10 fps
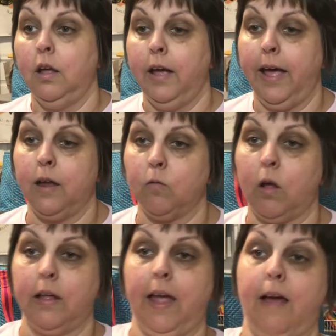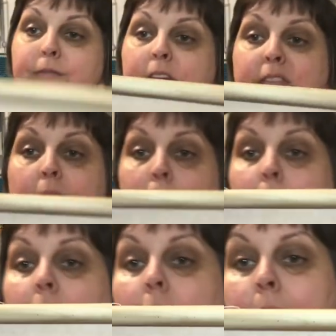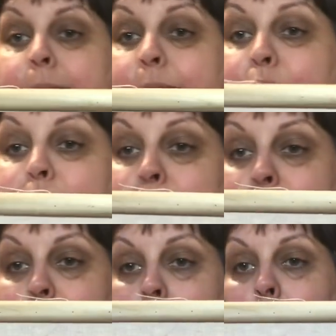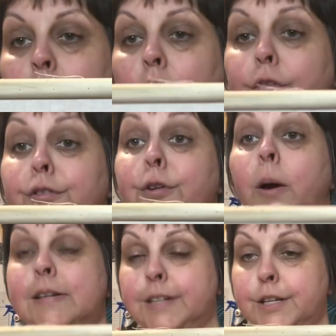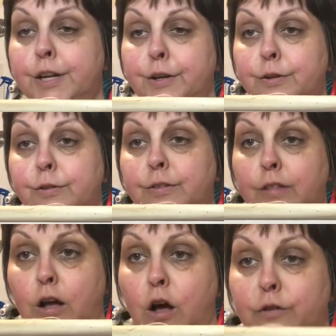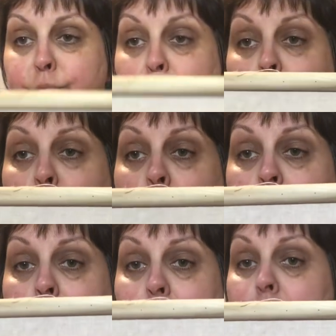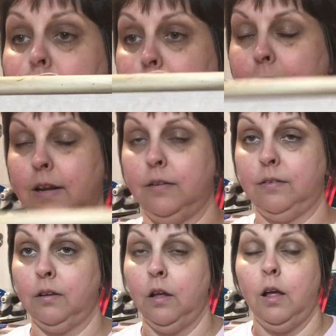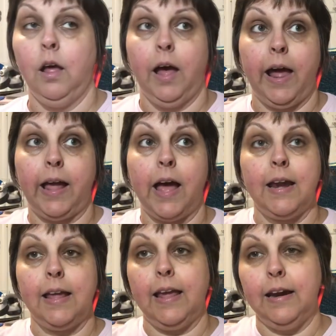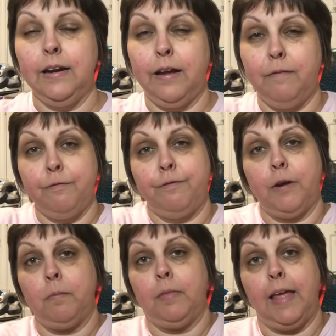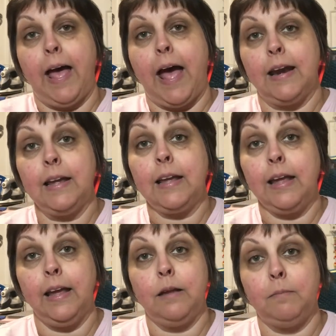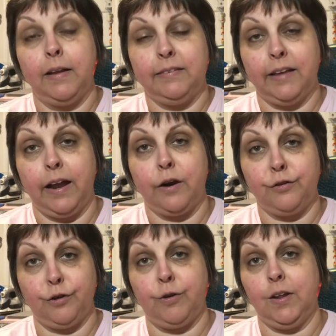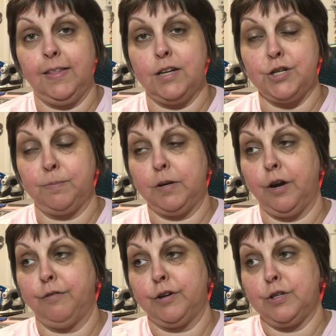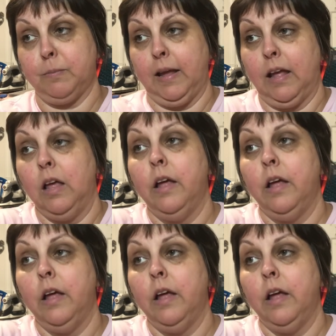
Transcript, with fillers: And while I have this up, um, so I did use the called for 103s. I got it kitted up from the attic in Mesa, Arizona, and they shipped it over to me.